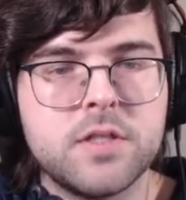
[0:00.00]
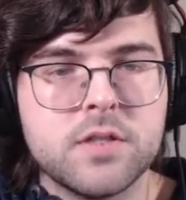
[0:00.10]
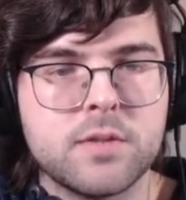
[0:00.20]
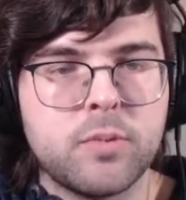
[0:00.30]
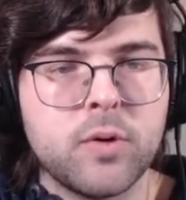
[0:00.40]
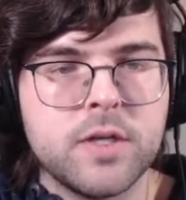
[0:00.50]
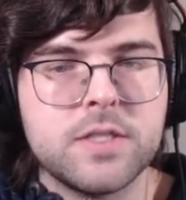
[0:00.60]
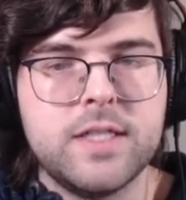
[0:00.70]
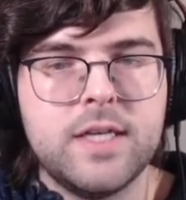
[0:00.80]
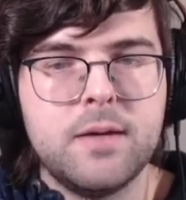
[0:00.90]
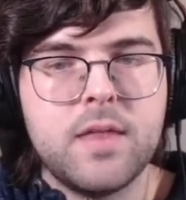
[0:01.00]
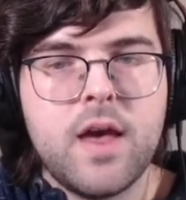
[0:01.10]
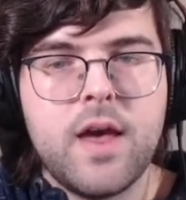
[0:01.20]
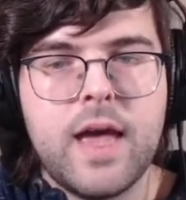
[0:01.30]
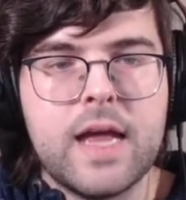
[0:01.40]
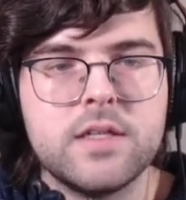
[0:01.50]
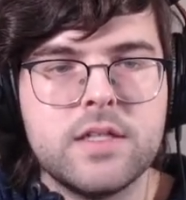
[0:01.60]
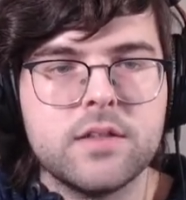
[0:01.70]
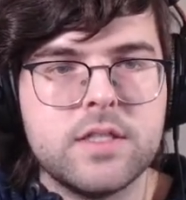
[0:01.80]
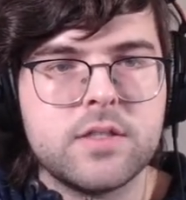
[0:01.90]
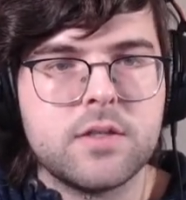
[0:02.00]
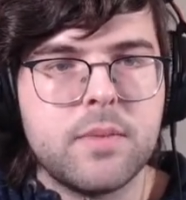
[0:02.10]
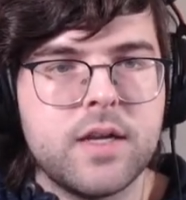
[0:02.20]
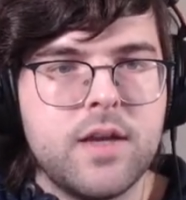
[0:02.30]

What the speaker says: to support your team and deal a decent amount